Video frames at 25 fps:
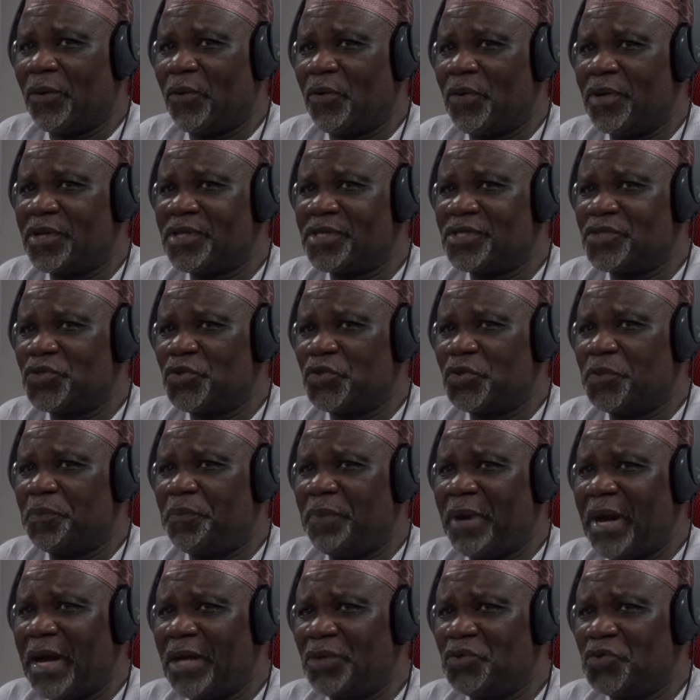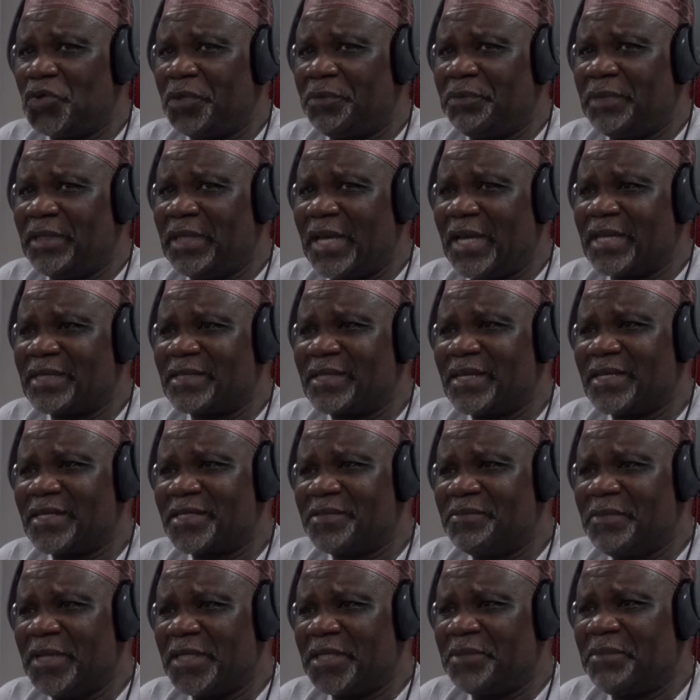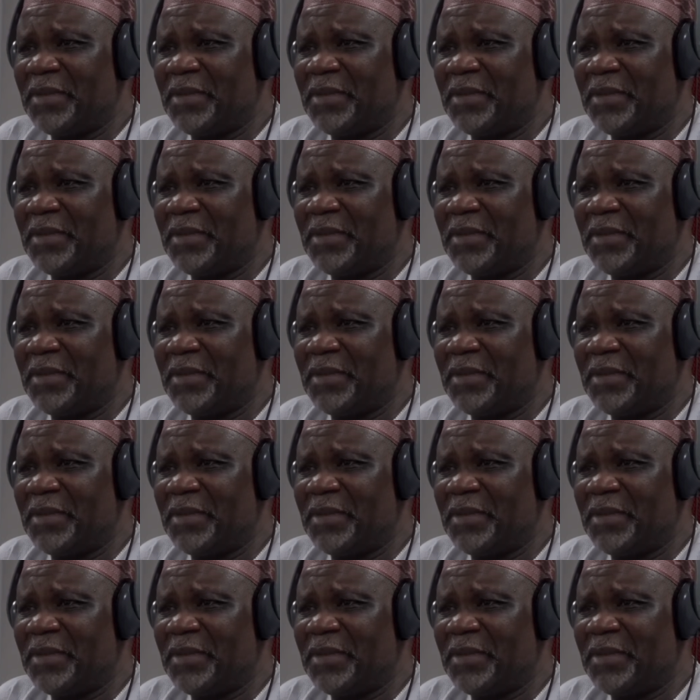constitute part of the assessment